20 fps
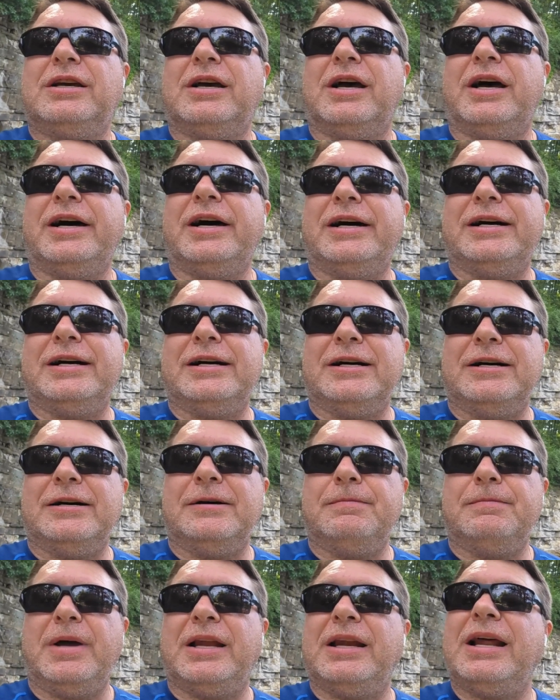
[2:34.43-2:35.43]

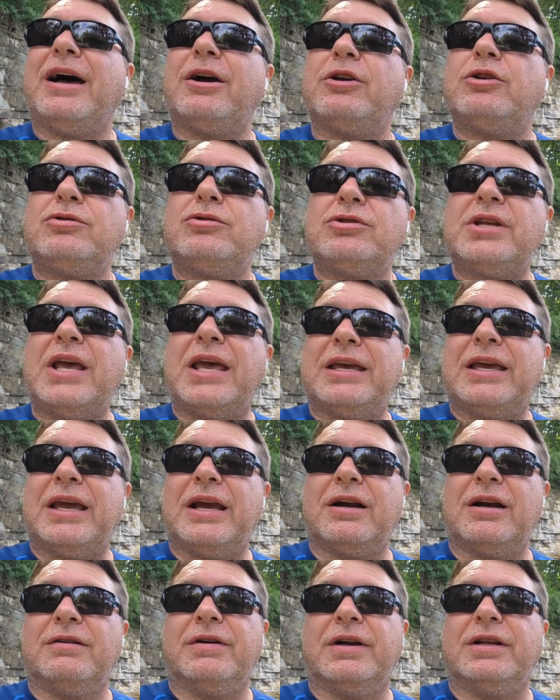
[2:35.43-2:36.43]
and how you take
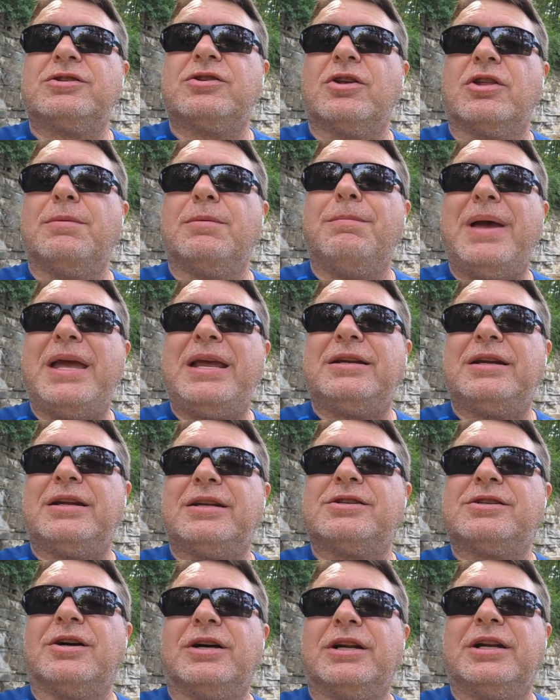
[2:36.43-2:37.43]
care of it. So the
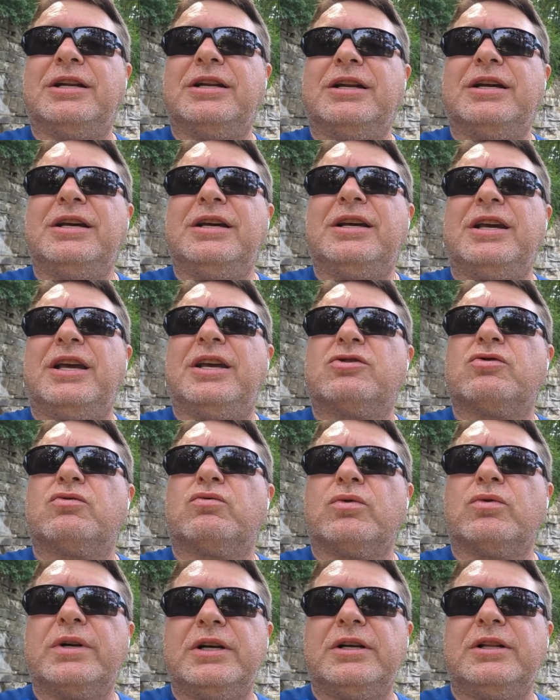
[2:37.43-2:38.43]
maintenance on it is
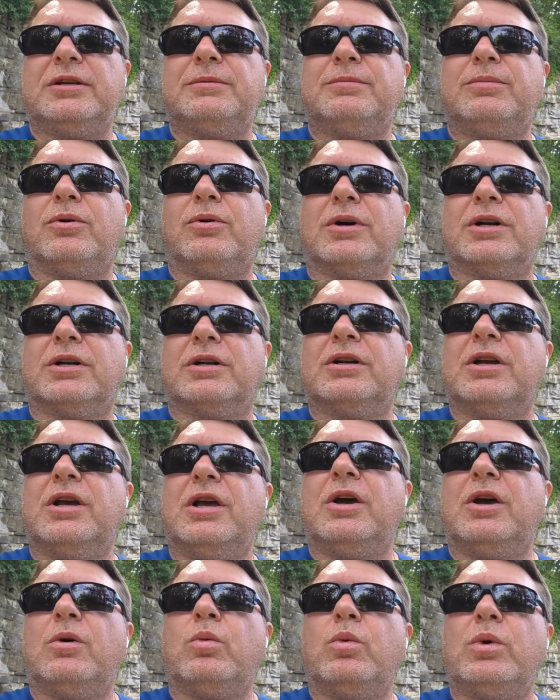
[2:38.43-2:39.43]
real important.
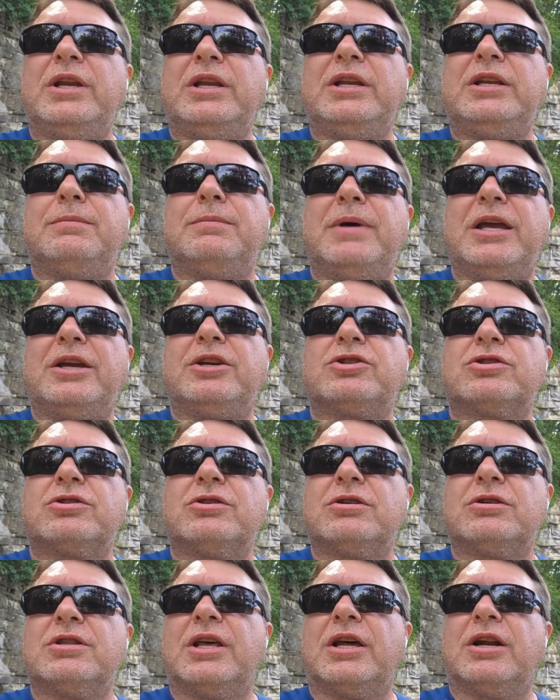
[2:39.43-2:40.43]
We need to make
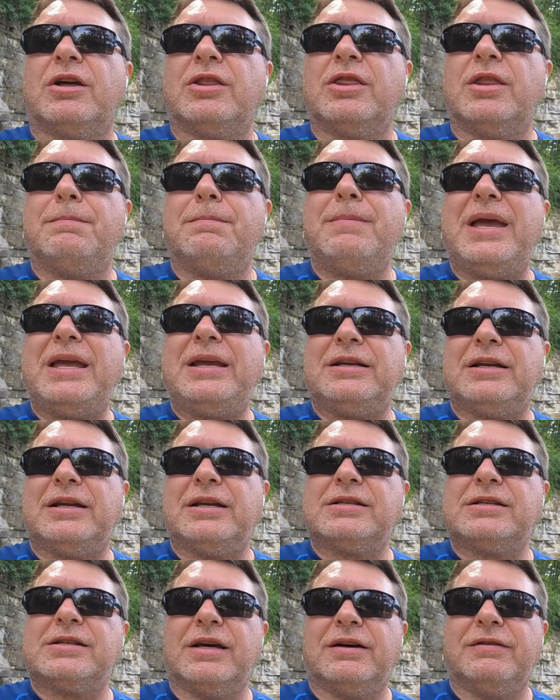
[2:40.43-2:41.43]
sure that on the
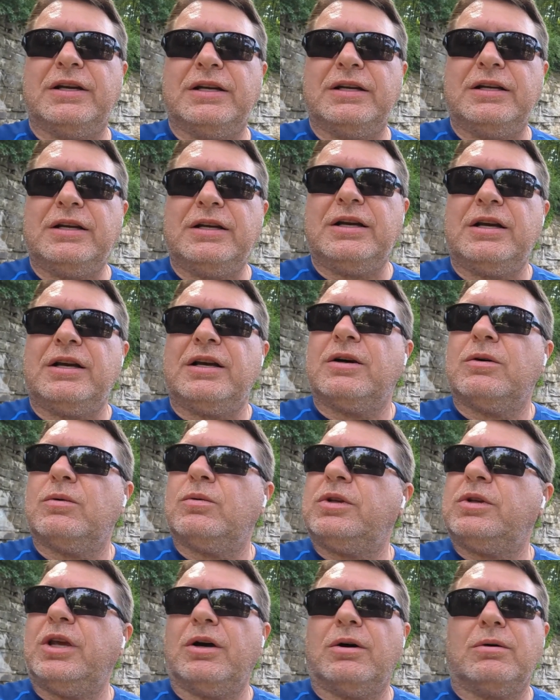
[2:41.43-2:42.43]
maintenance of it,
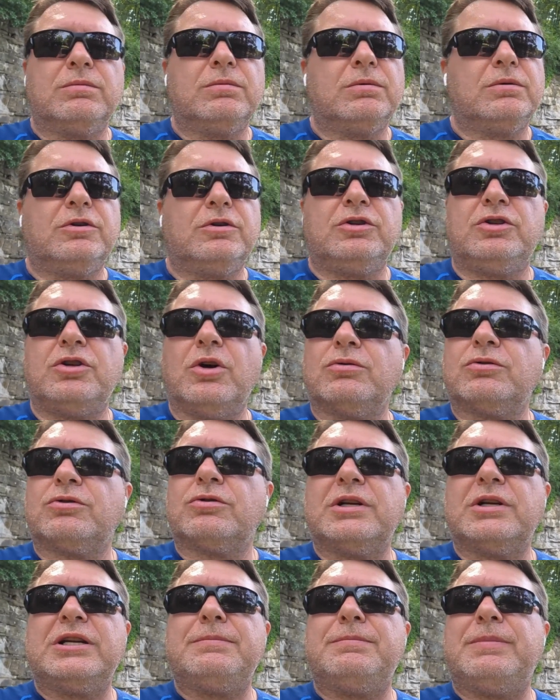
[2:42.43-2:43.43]
don't
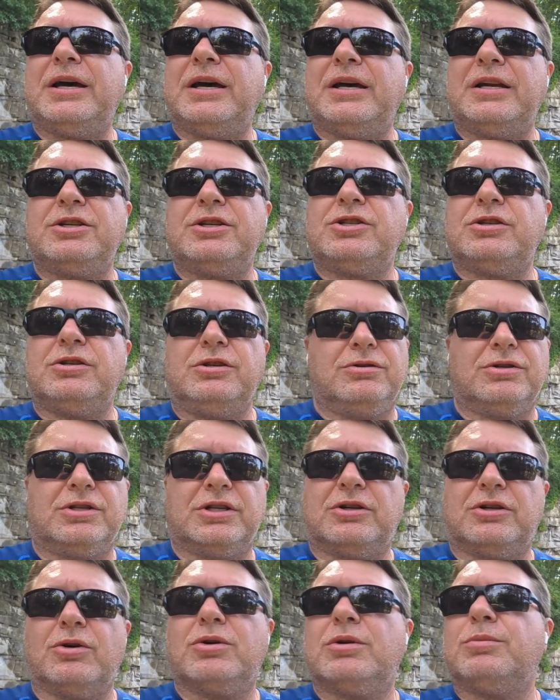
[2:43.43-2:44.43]
treat it bad as you're
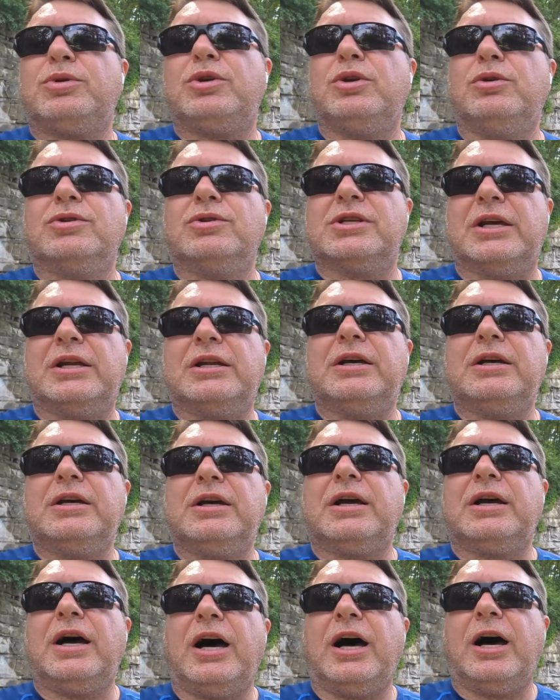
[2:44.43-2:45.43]
using, don't abuse it,
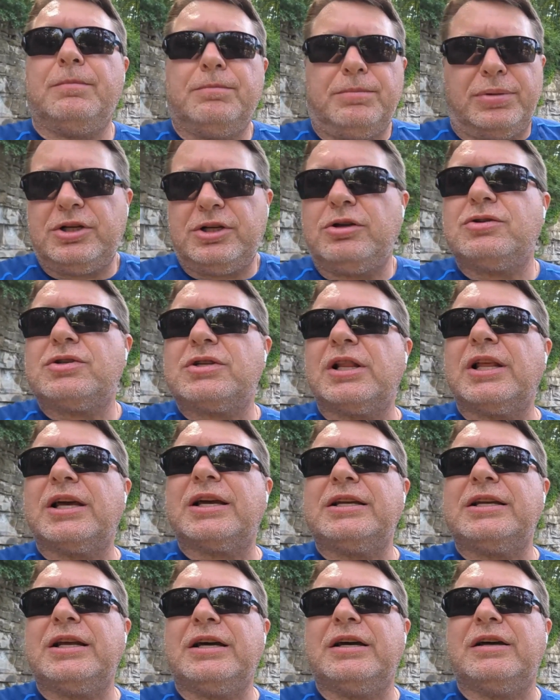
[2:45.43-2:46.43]
but use it like
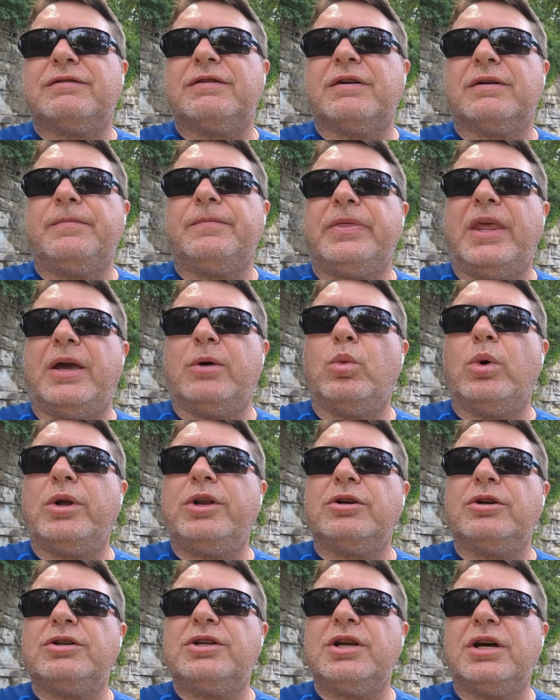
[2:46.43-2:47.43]
a knife. And when
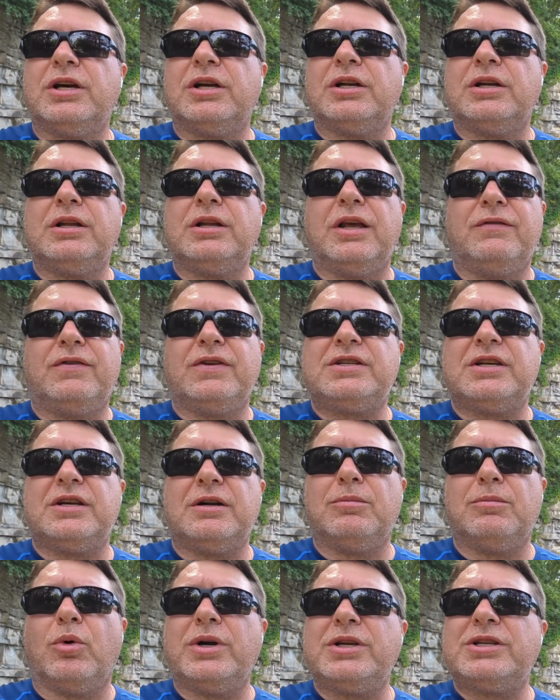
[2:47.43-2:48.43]
you're done, if it's in a
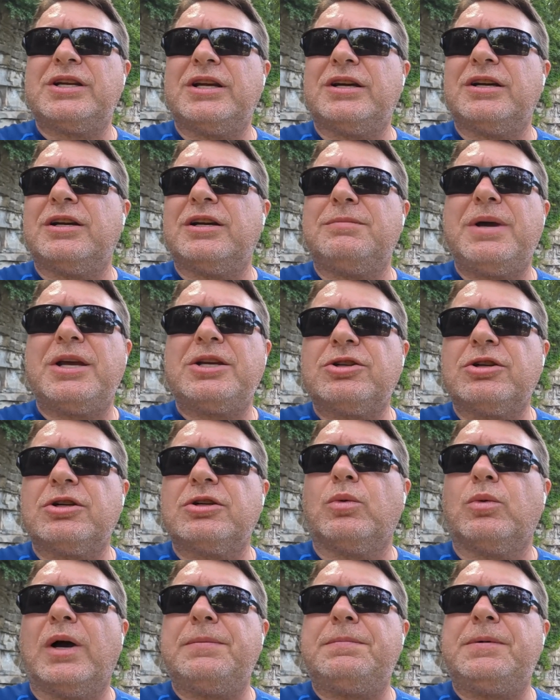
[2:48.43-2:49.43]
moist area, make sure
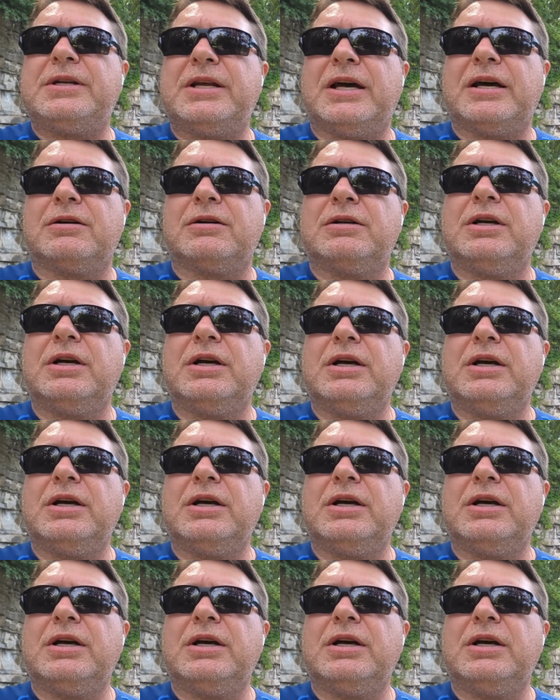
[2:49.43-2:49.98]
you wipe it down.